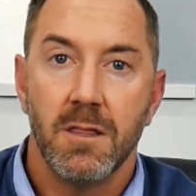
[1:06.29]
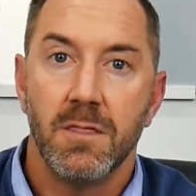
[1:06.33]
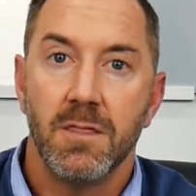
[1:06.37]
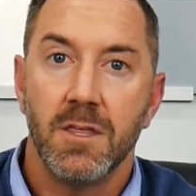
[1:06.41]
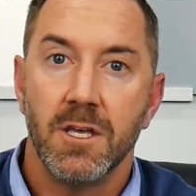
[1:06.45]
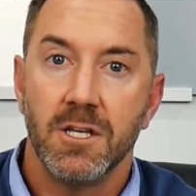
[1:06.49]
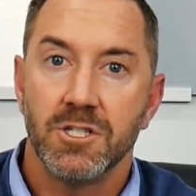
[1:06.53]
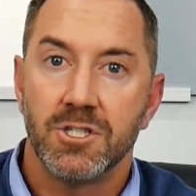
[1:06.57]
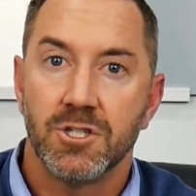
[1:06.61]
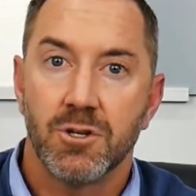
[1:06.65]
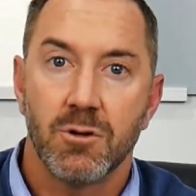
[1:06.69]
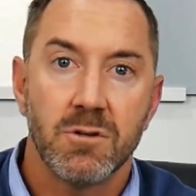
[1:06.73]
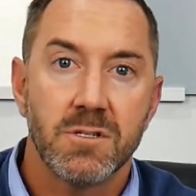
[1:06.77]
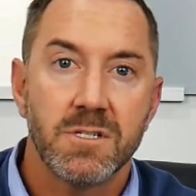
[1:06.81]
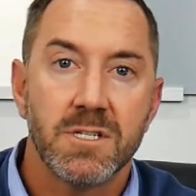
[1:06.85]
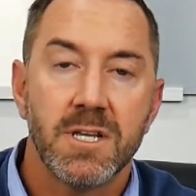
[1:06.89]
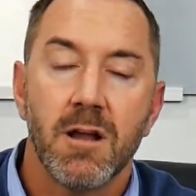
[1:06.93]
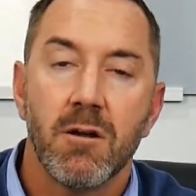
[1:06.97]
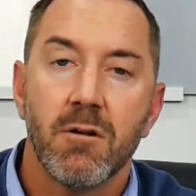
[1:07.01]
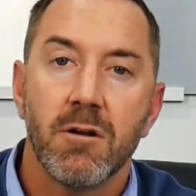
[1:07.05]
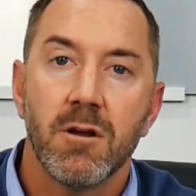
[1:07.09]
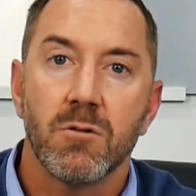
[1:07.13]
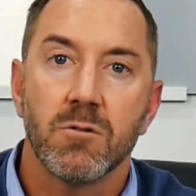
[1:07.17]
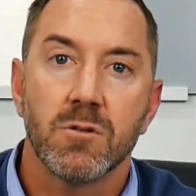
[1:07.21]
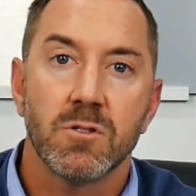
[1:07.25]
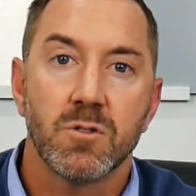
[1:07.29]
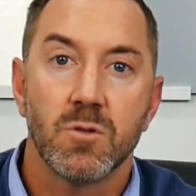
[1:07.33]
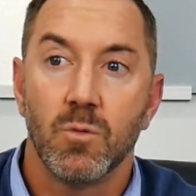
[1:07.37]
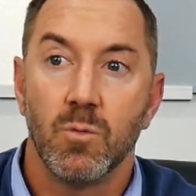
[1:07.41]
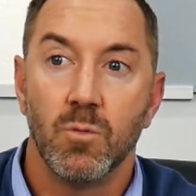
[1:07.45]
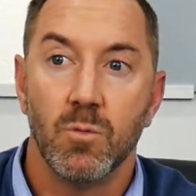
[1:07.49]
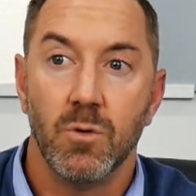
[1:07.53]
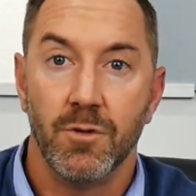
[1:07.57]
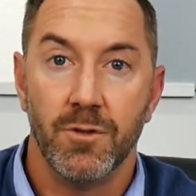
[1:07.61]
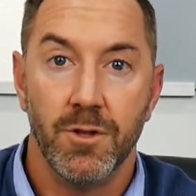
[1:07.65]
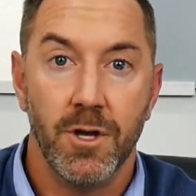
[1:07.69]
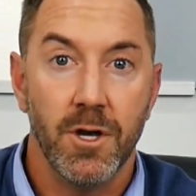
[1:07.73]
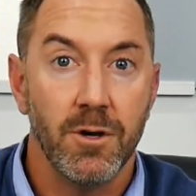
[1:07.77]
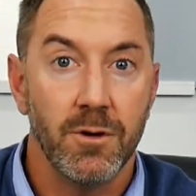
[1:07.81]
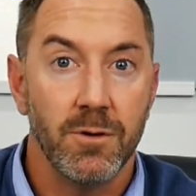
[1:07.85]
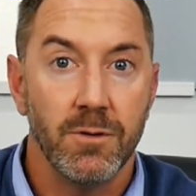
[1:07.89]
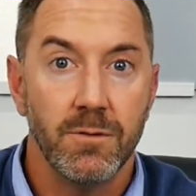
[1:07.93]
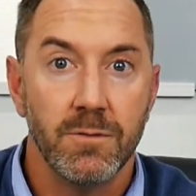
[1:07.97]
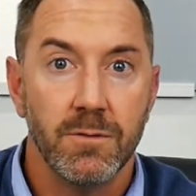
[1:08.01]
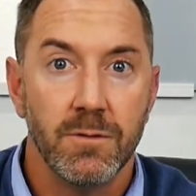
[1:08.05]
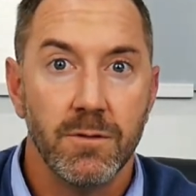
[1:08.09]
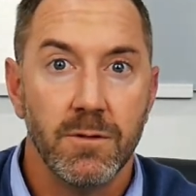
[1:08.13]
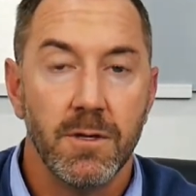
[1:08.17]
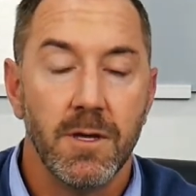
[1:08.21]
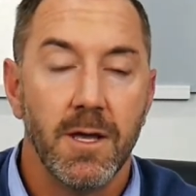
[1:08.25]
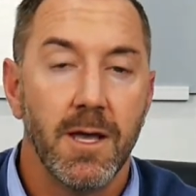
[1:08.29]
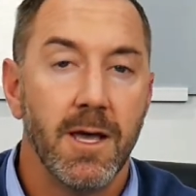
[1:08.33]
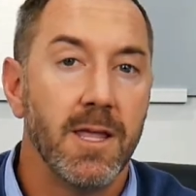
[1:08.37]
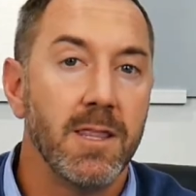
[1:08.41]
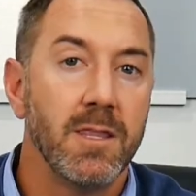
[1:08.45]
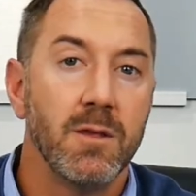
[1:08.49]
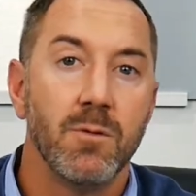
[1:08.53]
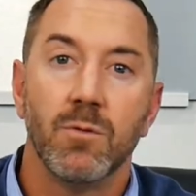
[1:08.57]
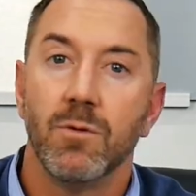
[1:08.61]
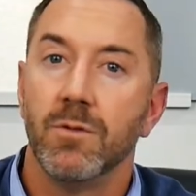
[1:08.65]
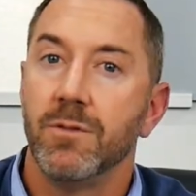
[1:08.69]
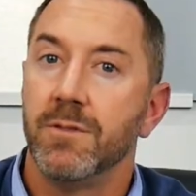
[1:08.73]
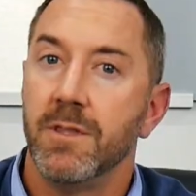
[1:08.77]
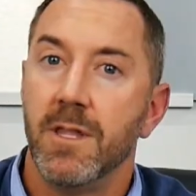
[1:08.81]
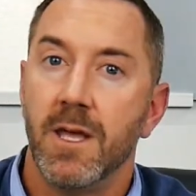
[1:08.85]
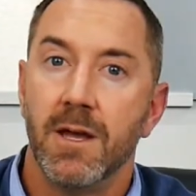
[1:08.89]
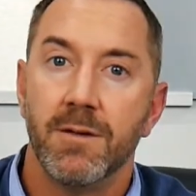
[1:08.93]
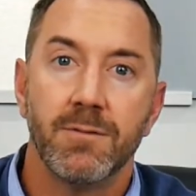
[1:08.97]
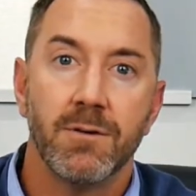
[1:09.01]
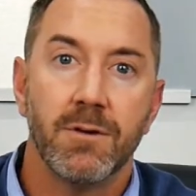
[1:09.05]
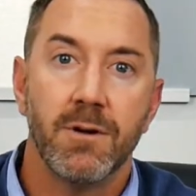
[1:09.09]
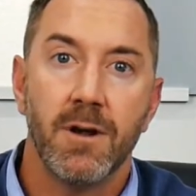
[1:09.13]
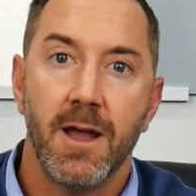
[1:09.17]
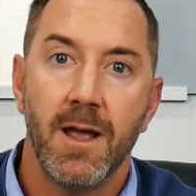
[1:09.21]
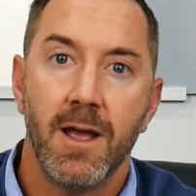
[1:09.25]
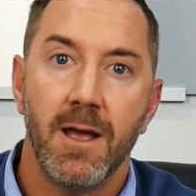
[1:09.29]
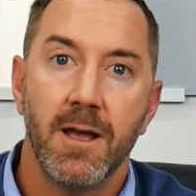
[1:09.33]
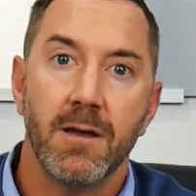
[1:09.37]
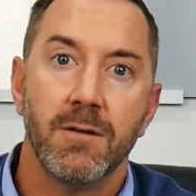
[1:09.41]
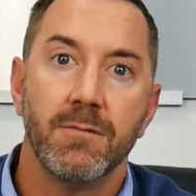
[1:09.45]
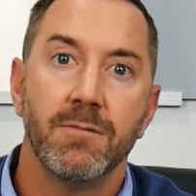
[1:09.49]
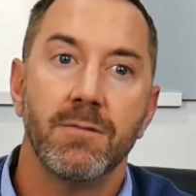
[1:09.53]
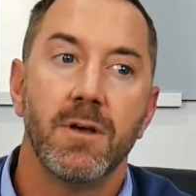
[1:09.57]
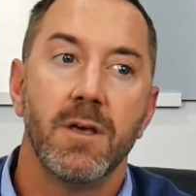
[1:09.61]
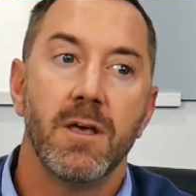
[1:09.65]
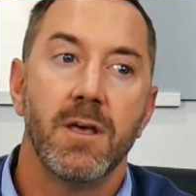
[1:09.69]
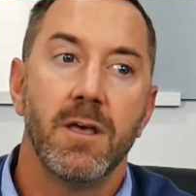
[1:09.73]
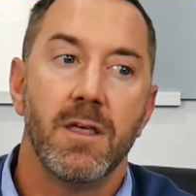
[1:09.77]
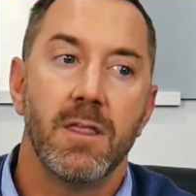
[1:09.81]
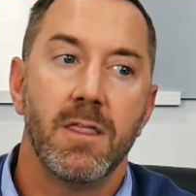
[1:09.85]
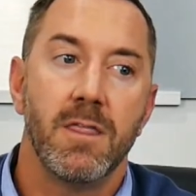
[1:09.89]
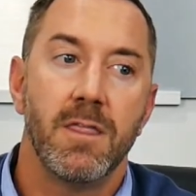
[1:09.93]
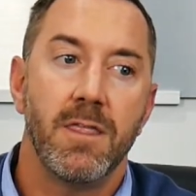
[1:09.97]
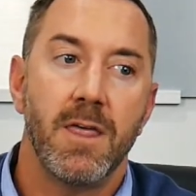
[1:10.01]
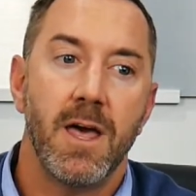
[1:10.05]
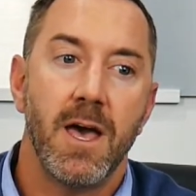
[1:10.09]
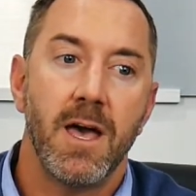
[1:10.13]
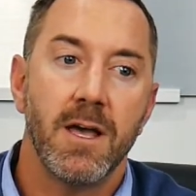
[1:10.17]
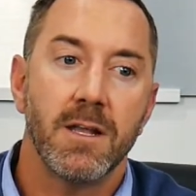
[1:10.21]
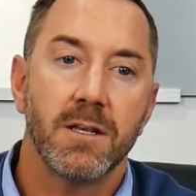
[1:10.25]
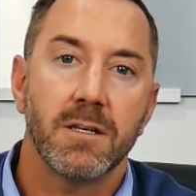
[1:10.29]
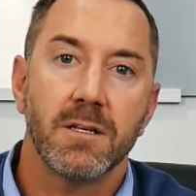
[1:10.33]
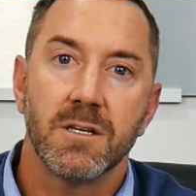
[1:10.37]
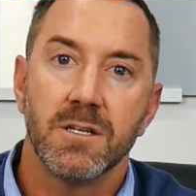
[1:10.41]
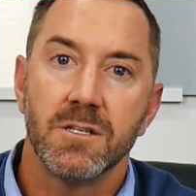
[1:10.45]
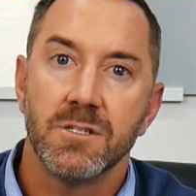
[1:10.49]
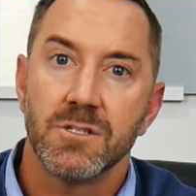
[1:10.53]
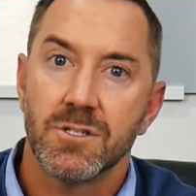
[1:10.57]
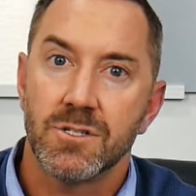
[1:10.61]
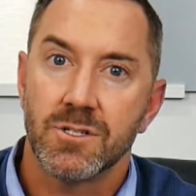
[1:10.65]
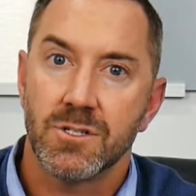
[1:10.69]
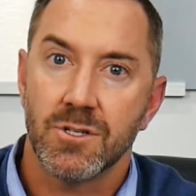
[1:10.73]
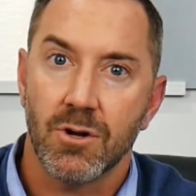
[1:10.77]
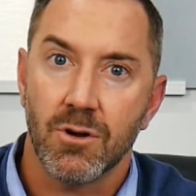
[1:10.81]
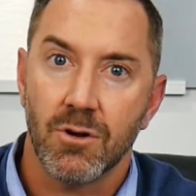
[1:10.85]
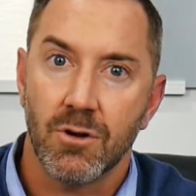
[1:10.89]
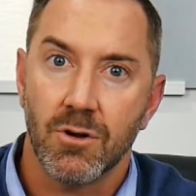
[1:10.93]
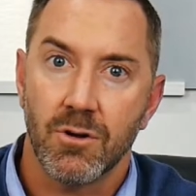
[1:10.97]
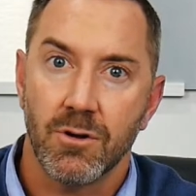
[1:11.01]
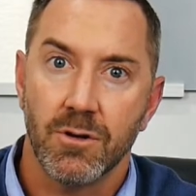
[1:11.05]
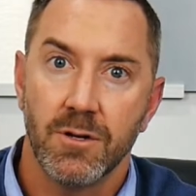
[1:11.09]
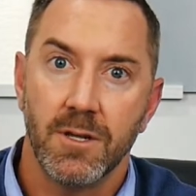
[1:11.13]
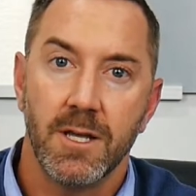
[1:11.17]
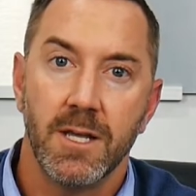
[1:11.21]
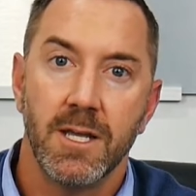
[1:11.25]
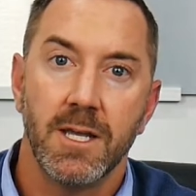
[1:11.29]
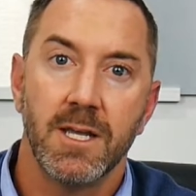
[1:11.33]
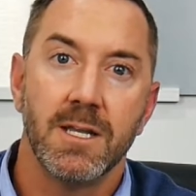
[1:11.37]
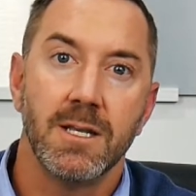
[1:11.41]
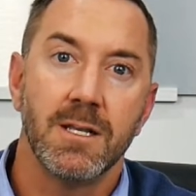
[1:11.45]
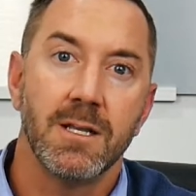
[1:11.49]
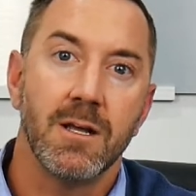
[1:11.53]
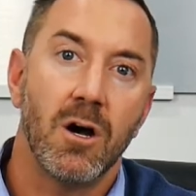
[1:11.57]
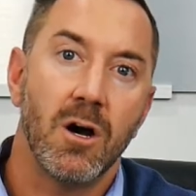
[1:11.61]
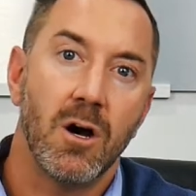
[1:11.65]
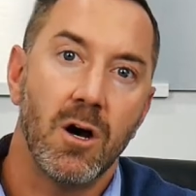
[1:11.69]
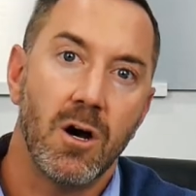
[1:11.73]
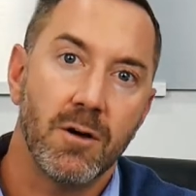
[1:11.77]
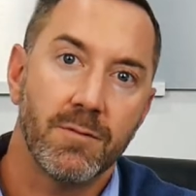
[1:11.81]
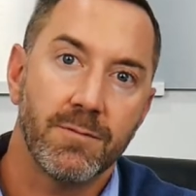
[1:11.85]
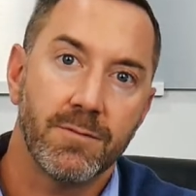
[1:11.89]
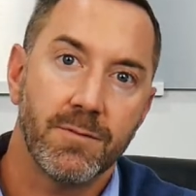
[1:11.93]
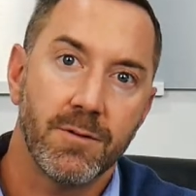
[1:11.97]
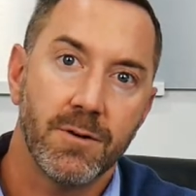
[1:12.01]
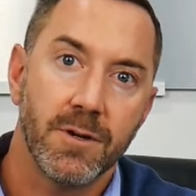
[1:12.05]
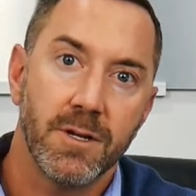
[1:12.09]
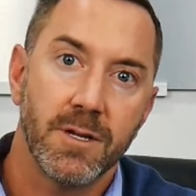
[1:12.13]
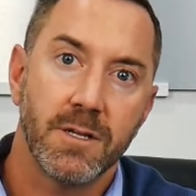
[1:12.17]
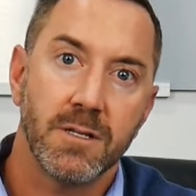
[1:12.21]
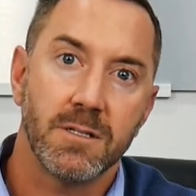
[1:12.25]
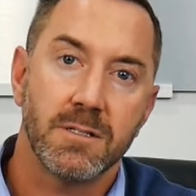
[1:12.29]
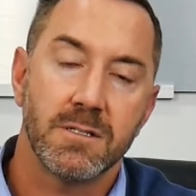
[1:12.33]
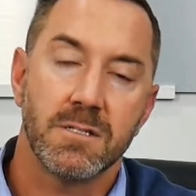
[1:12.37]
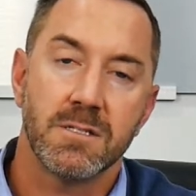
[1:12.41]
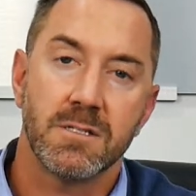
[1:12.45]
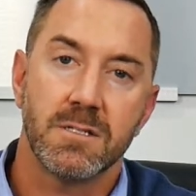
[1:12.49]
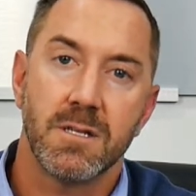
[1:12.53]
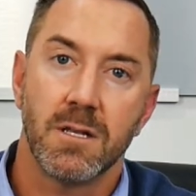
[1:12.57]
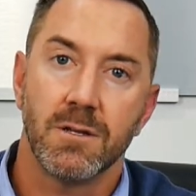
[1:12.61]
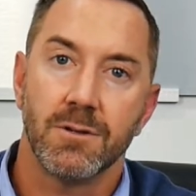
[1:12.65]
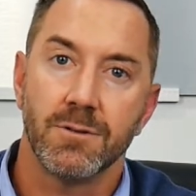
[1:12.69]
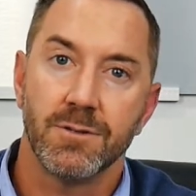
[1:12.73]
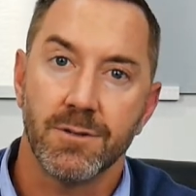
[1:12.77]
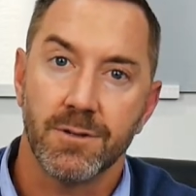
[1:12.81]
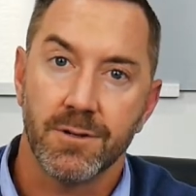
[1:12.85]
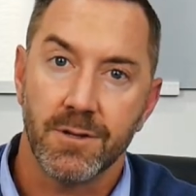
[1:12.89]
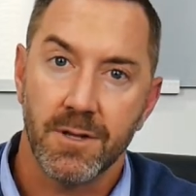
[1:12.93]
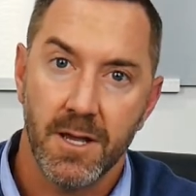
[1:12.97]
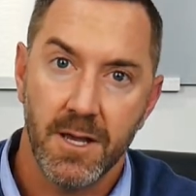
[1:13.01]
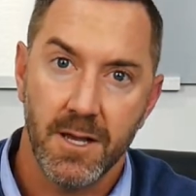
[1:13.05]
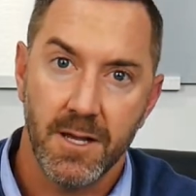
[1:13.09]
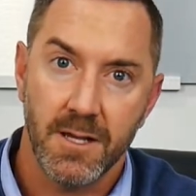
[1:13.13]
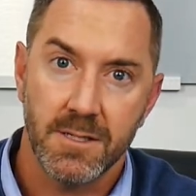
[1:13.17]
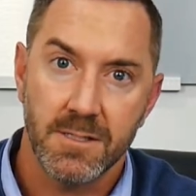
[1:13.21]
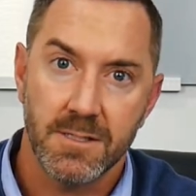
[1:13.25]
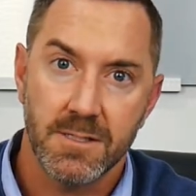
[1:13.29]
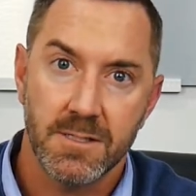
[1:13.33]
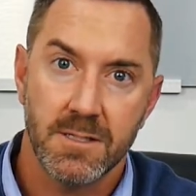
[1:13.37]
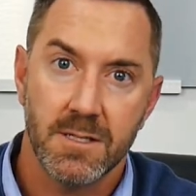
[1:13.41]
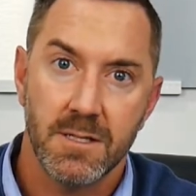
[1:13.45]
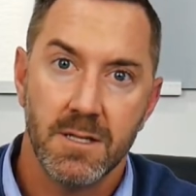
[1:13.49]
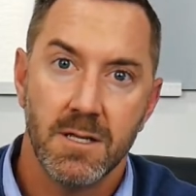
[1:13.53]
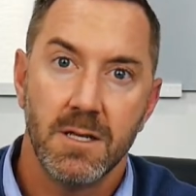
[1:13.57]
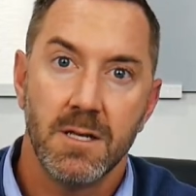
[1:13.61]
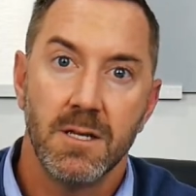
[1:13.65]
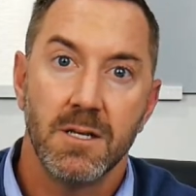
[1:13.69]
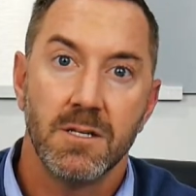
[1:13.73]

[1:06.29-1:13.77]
the insurance carriers will know, and they will never have that concern in offering to settle your case.